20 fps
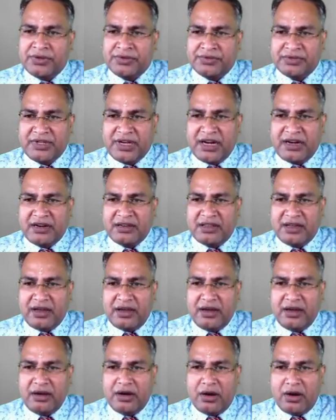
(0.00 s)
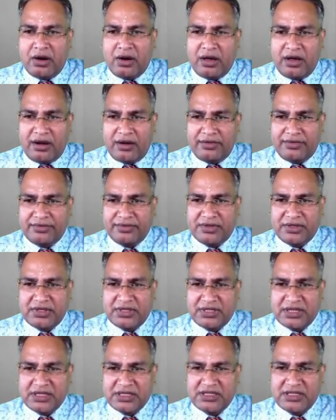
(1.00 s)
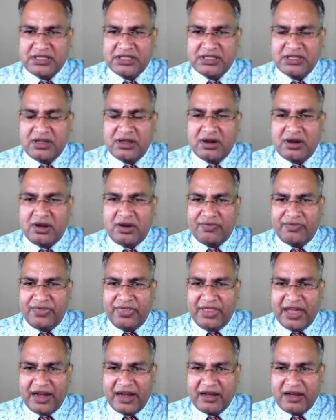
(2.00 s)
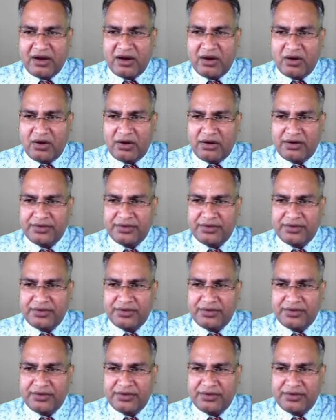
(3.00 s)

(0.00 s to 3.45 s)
get the in order successor of that node.